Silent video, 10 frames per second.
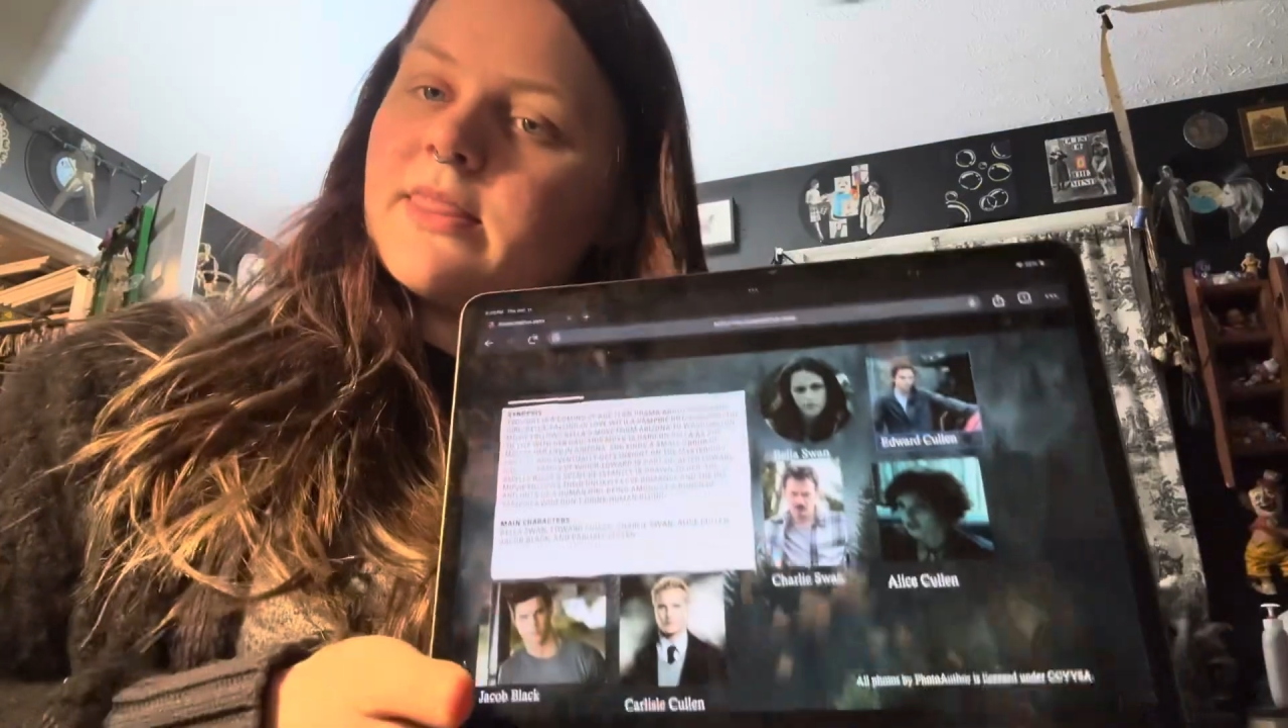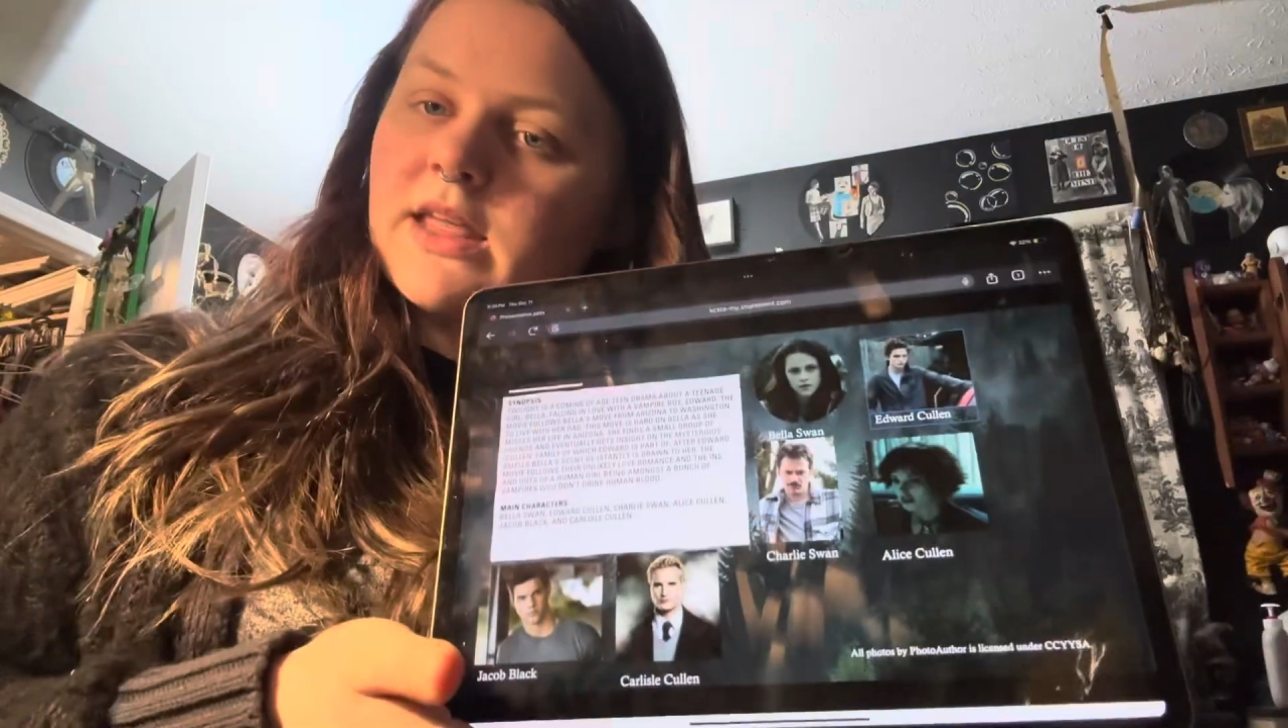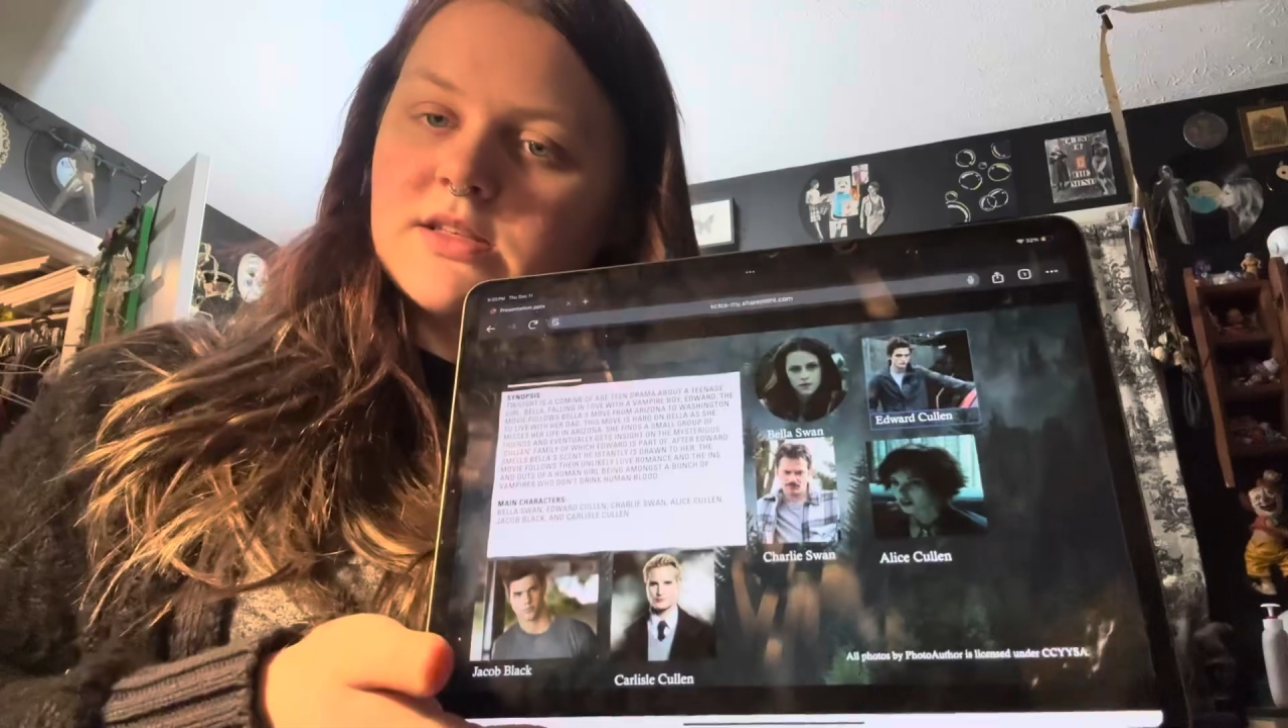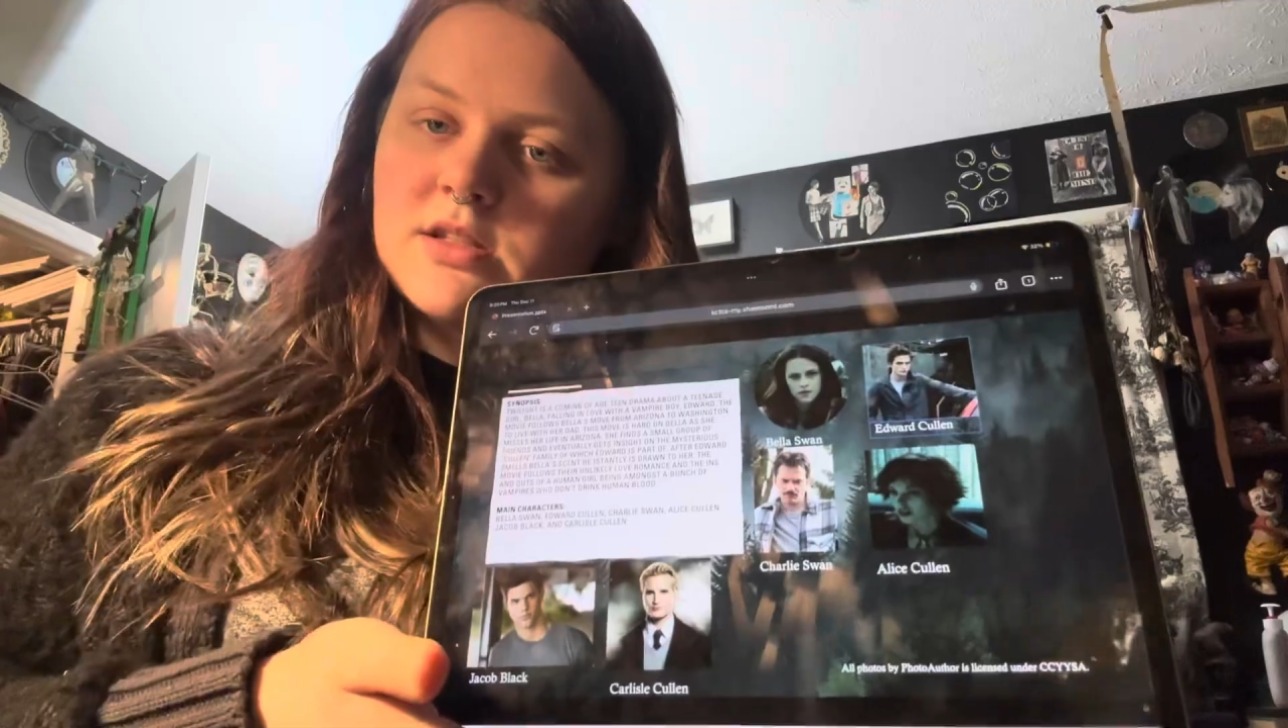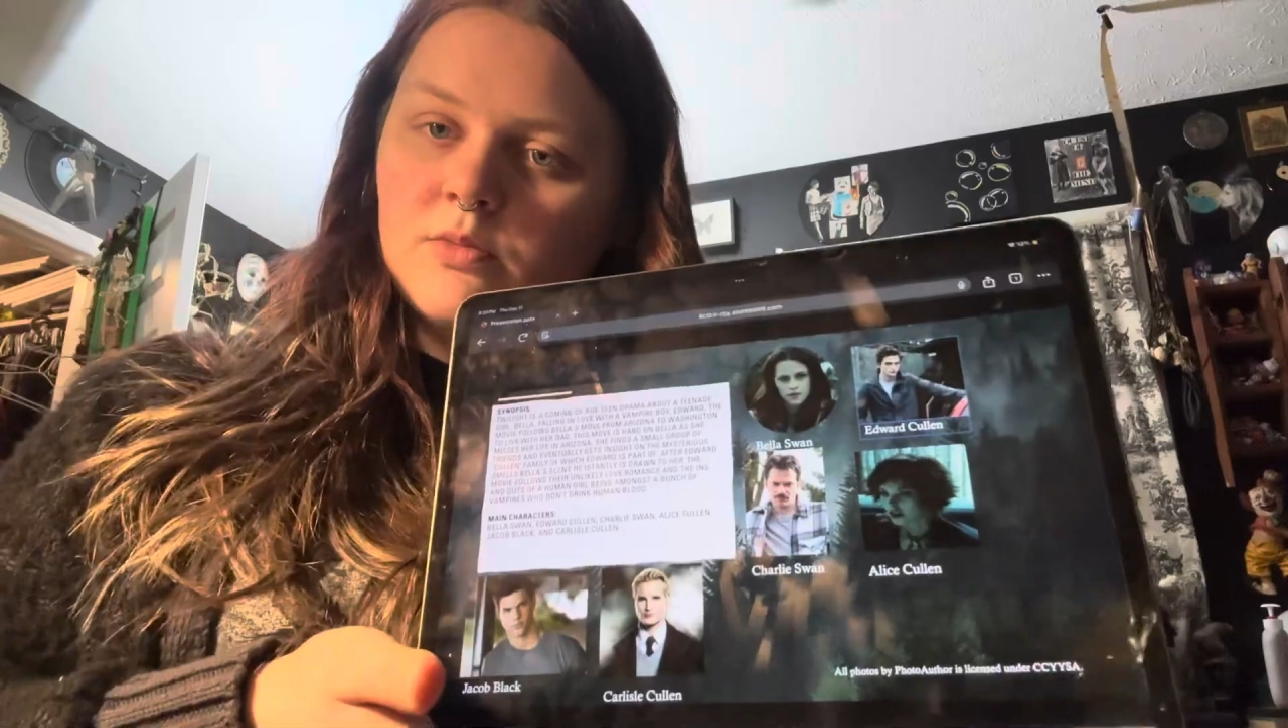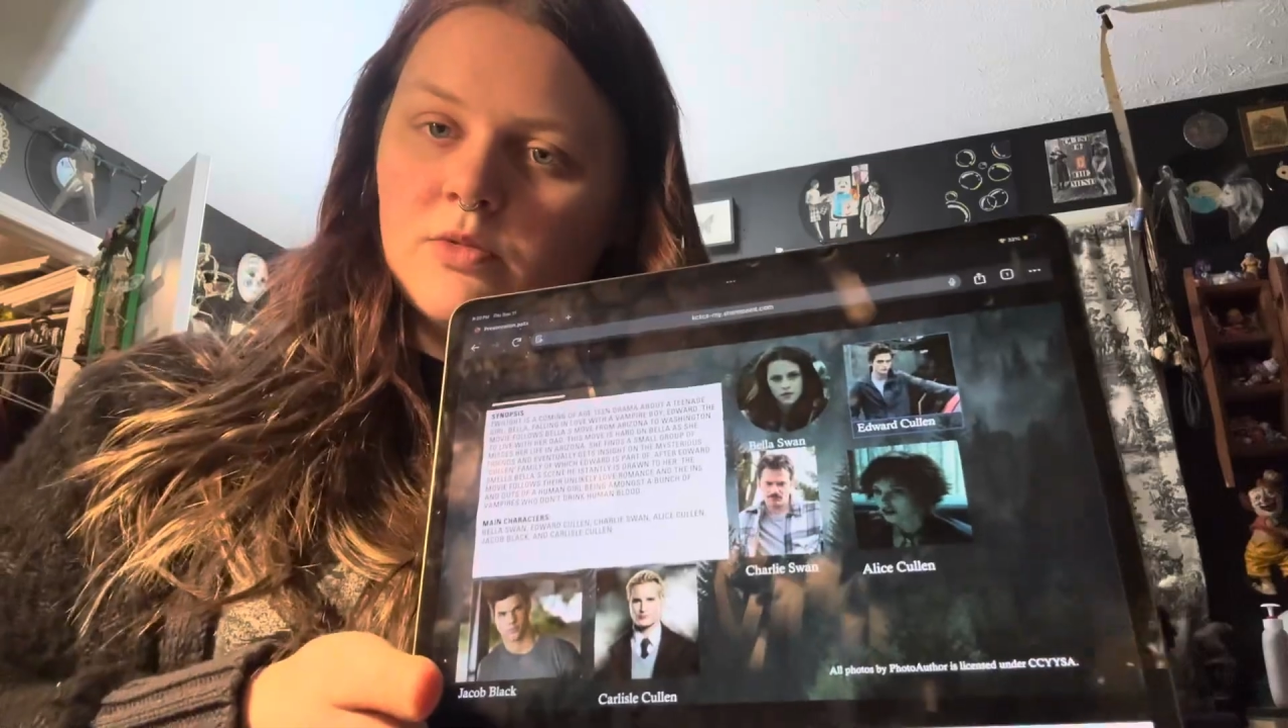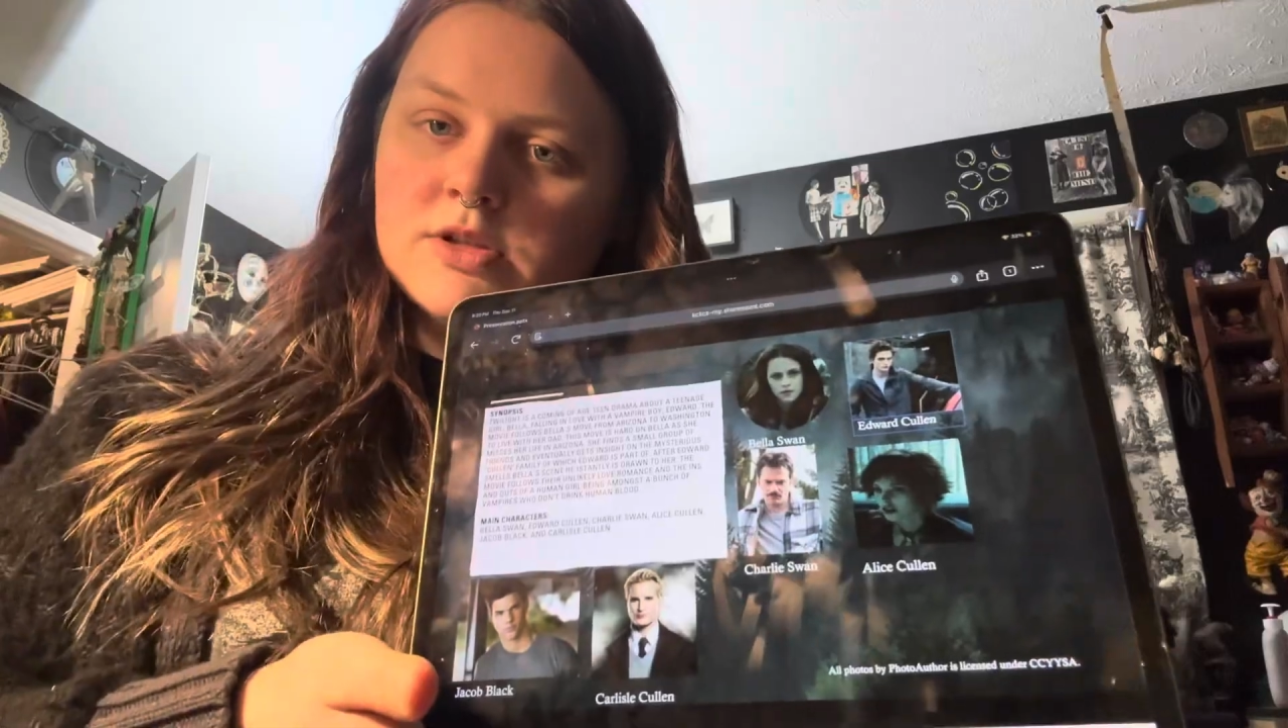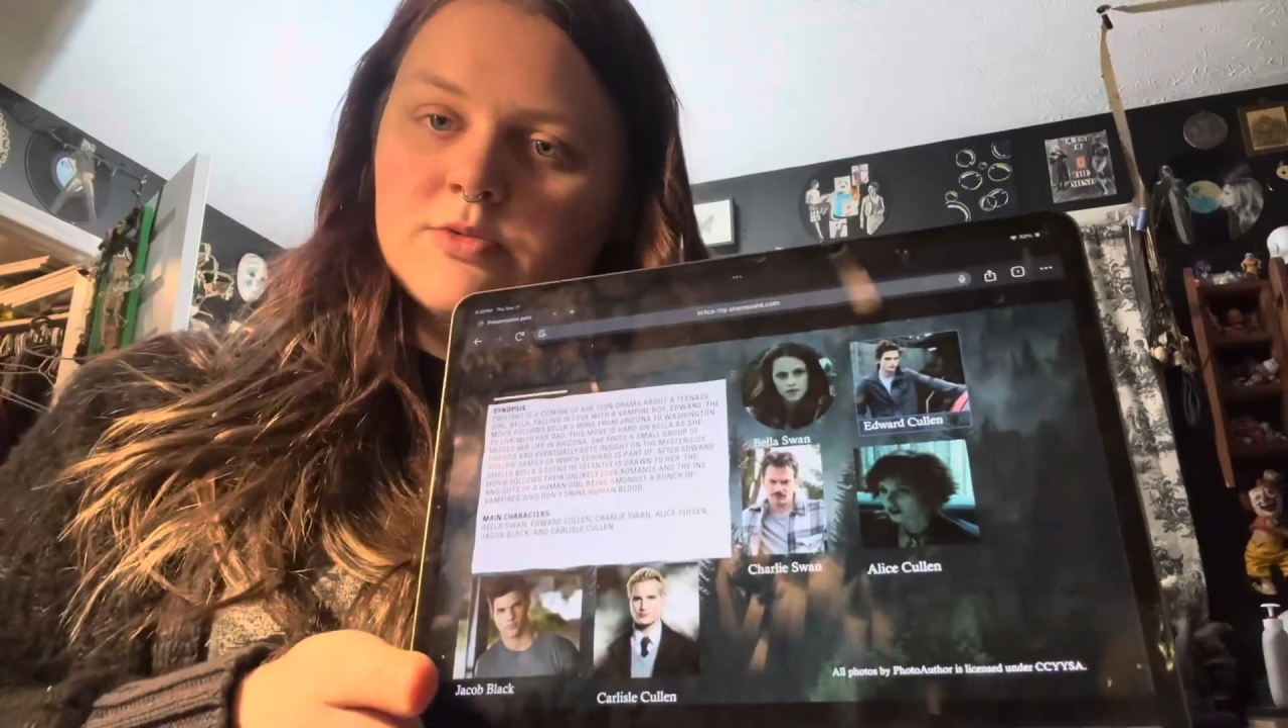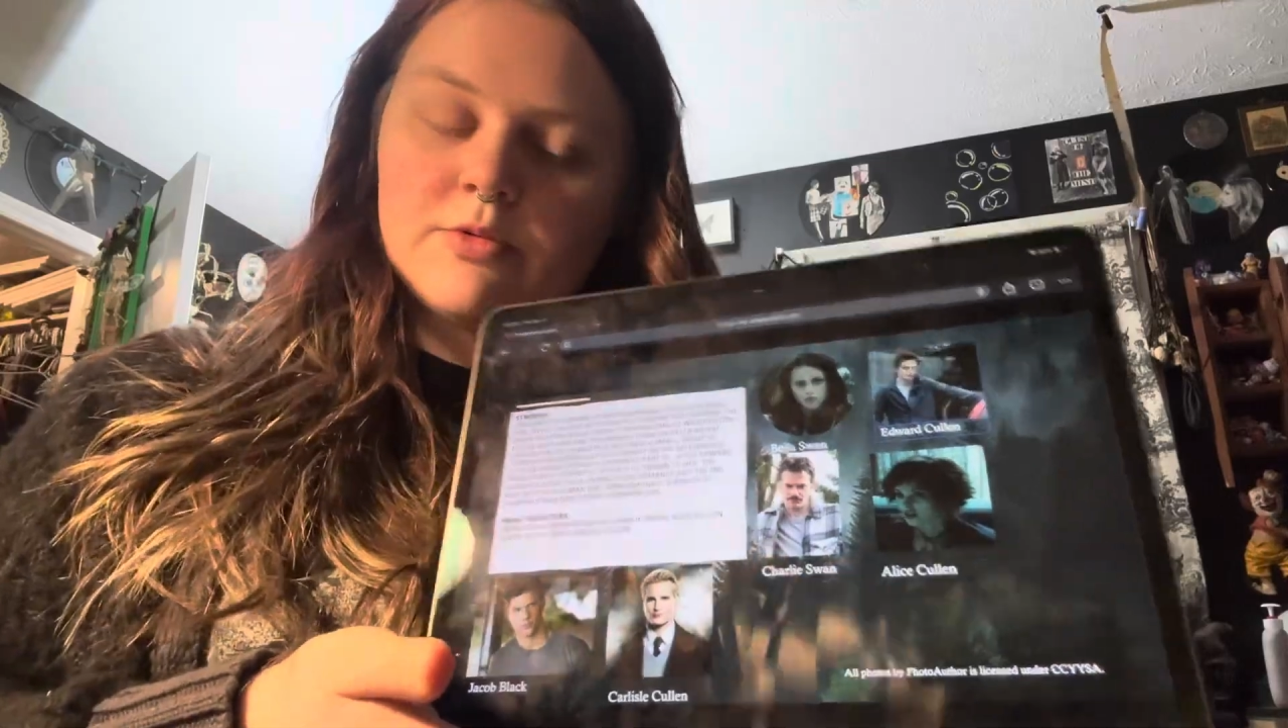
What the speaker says: That's the ones we